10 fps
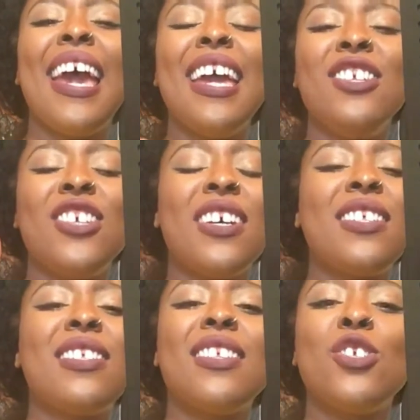and
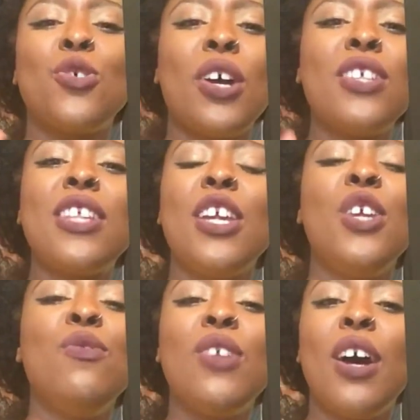just trust that
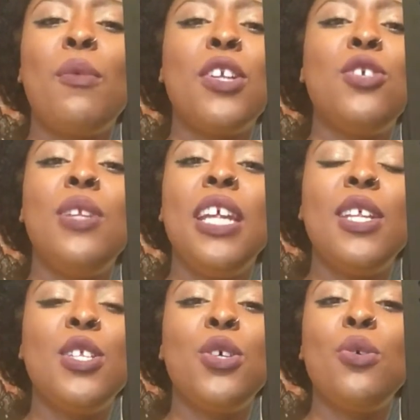you've done what you
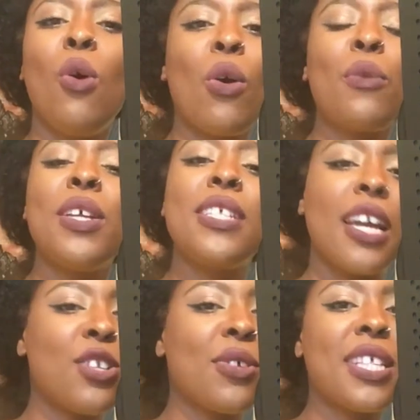needed to, or
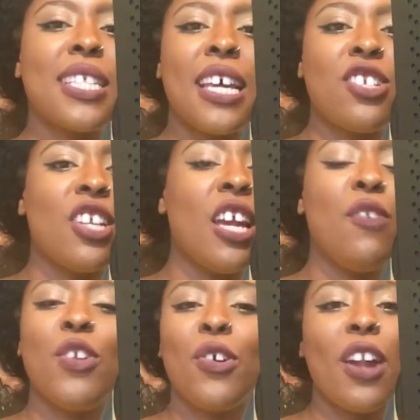reschedule the session
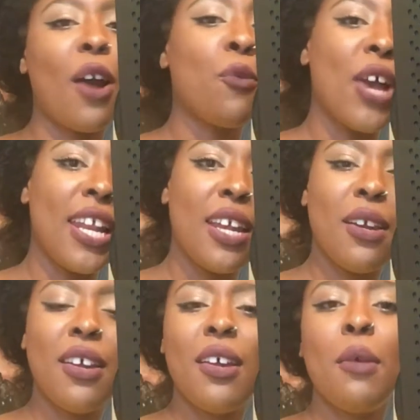if you're not ready.
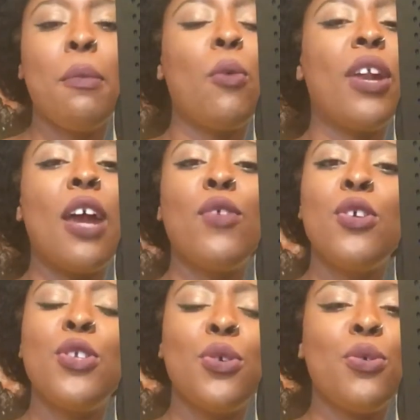But whatever you
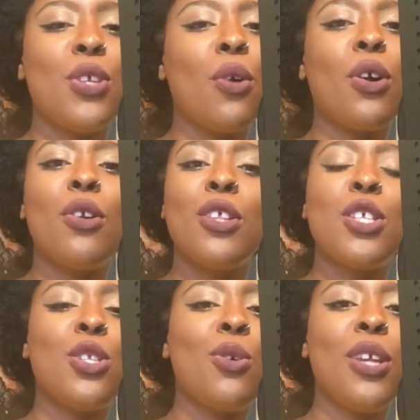do, don't go to the
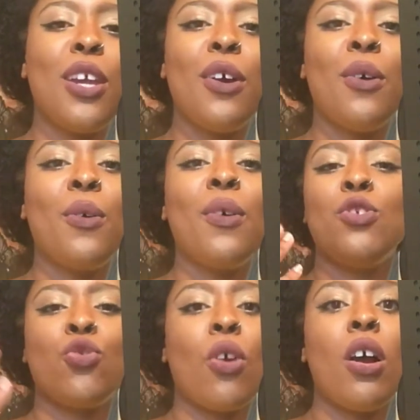studio
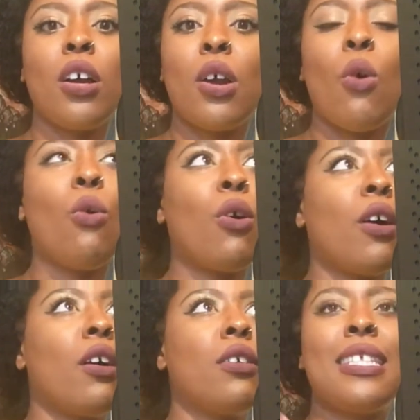drunk or